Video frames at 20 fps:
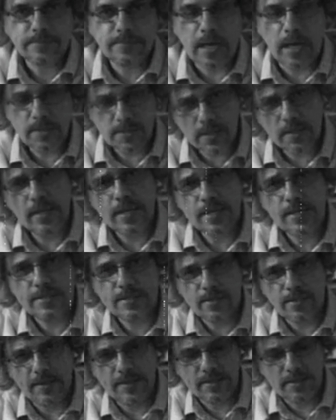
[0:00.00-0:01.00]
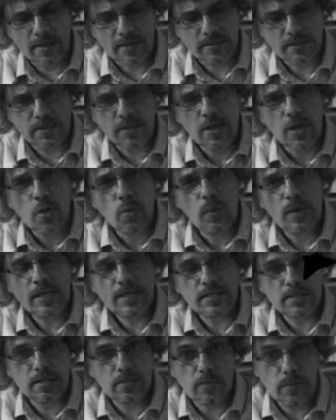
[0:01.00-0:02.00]
Also in this research, with
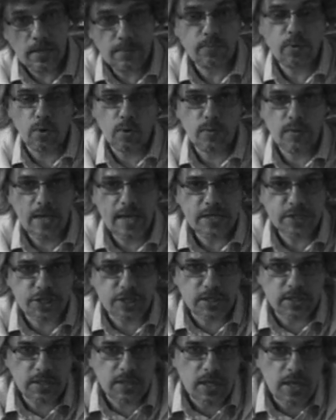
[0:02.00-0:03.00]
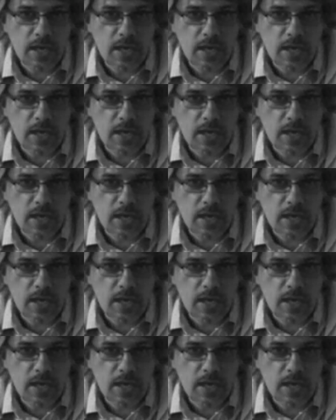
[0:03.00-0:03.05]
extreme pronation,